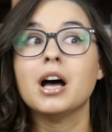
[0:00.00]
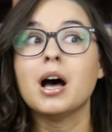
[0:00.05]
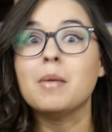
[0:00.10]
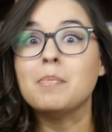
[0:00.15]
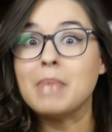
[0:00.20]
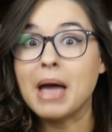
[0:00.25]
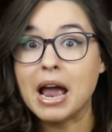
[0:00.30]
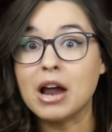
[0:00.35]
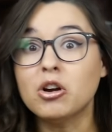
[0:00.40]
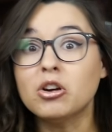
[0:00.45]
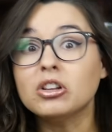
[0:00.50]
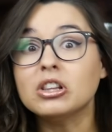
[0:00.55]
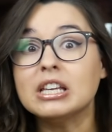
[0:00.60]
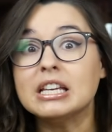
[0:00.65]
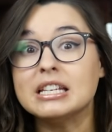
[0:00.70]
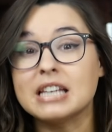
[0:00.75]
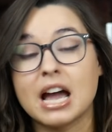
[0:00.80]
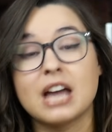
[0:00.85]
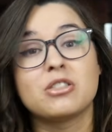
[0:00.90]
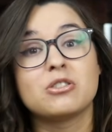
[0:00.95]

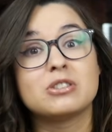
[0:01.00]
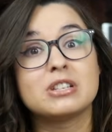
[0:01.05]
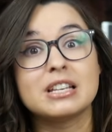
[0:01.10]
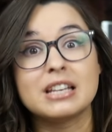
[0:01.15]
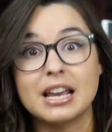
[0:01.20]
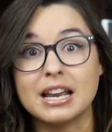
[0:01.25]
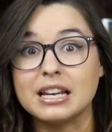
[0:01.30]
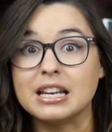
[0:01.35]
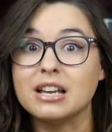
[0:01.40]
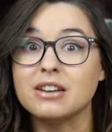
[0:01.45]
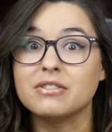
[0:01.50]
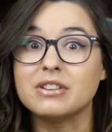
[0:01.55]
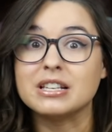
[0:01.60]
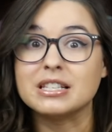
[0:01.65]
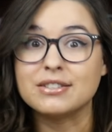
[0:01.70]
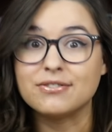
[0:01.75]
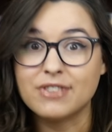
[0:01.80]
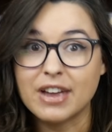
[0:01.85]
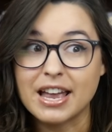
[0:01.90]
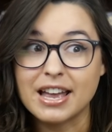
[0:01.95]
Apparently neither did any of
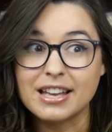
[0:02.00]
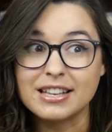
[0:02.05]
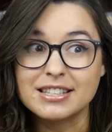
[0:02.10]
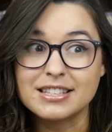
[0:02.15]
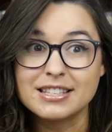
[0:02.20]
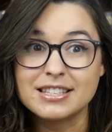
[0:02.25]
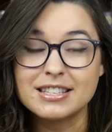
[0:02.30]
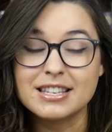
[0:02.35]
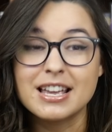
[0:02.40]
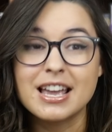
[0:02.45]
his fans,